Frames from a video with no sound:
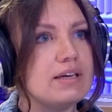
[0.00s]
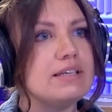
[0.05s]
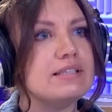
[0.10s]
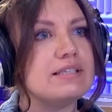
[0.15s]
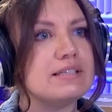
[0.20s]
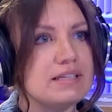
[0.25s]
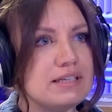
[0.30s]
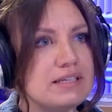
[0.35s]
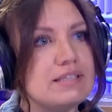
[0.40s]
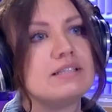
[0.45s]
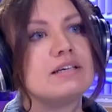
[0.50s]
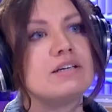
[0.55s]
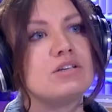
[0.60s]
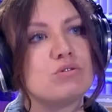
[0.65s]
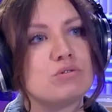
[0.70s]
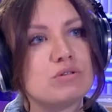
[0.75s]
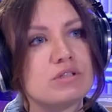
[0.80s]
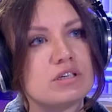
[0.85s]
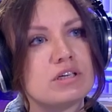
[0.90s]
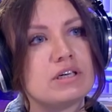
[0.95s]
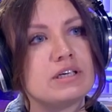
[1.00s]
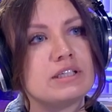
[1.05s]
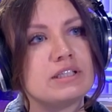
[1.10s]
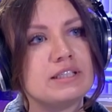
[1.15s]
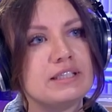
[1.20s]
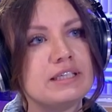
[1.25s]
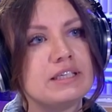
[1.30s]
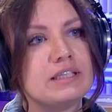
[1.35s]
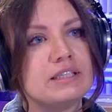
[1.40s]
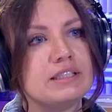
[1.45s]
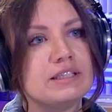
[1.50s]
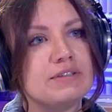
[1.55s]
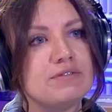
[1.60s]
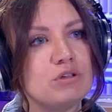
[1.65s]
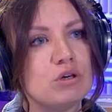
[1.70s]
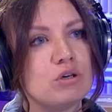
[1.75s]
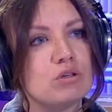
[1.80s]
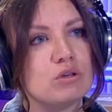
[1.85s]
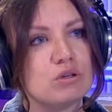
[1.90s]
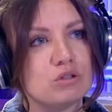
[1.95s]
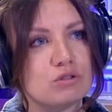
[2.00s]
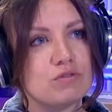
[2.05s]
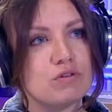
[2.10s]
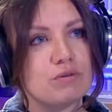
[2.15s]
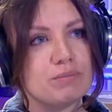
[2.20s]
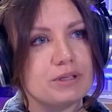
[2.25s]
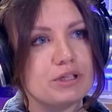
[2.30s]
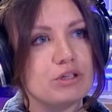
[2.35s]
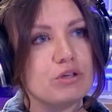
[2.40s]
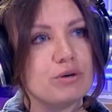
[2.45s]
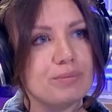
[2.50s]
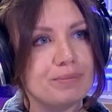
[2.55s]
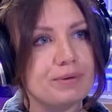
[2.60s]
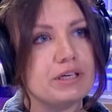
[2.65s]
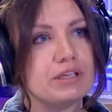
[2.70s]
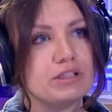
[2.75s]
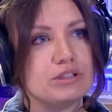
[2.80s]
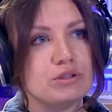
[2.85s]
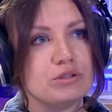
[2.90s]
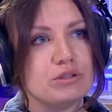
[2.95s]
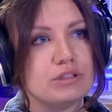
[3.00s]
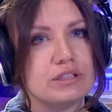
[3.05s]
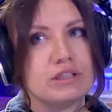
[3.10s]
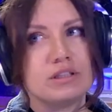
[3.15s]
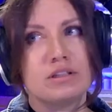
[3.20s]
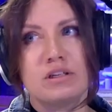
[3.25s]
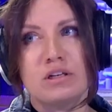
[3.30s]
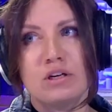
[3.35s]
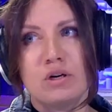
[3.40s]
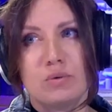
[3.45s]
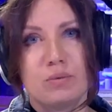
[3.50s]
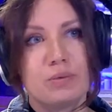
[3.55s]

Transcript: it's easier to start here if you are not from the European Union